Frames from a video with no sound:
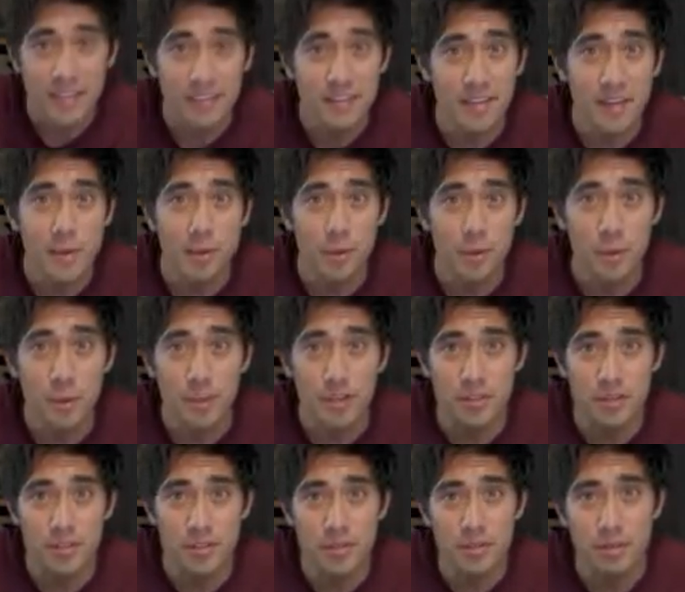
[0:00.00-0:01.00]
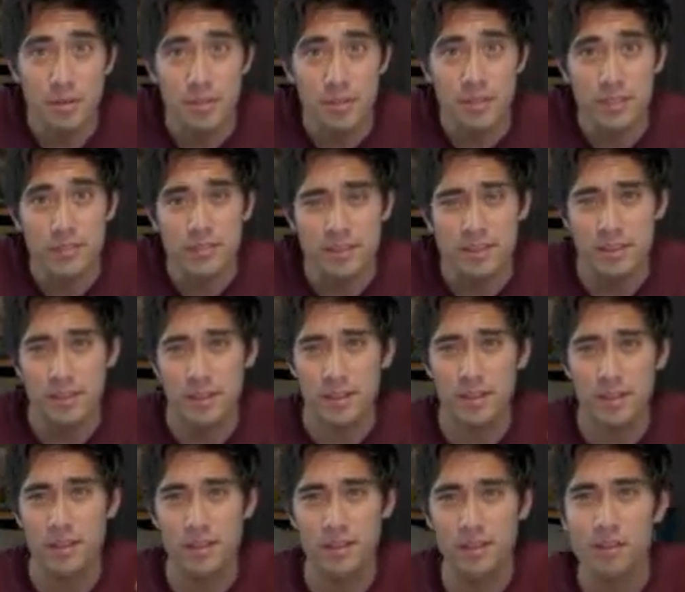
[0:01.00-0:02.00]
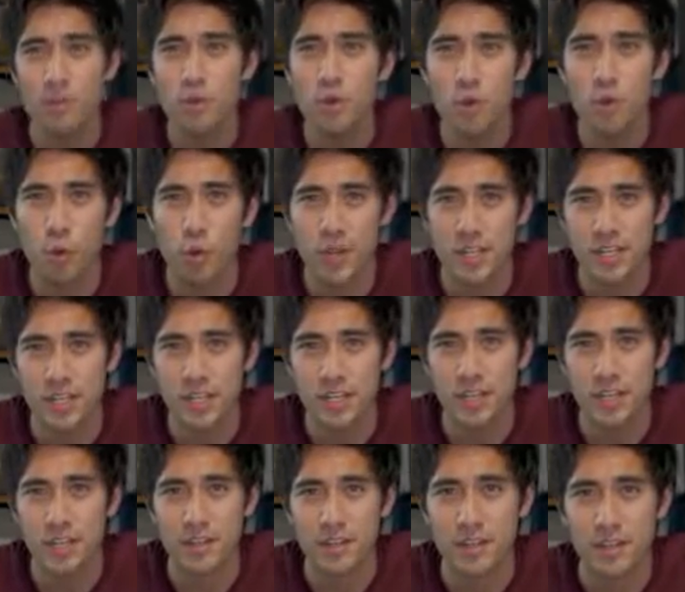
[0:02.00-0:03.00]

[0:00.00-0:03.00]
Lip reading: can tell you what your symbol is. Question.